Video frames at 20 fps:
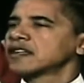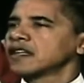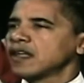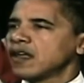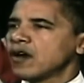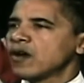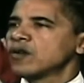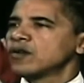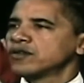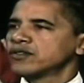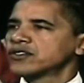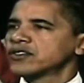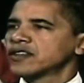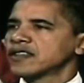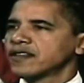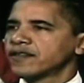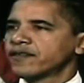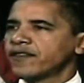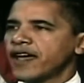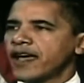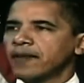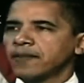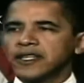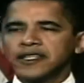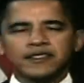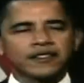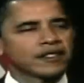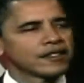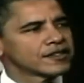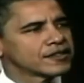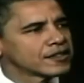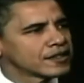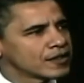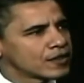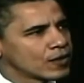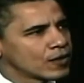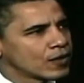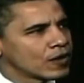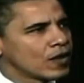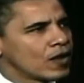low so that families can
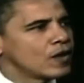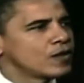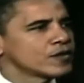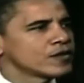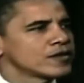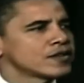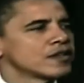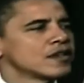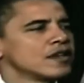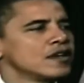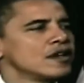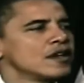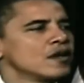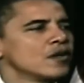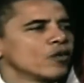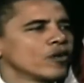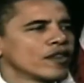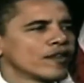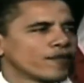secure loans with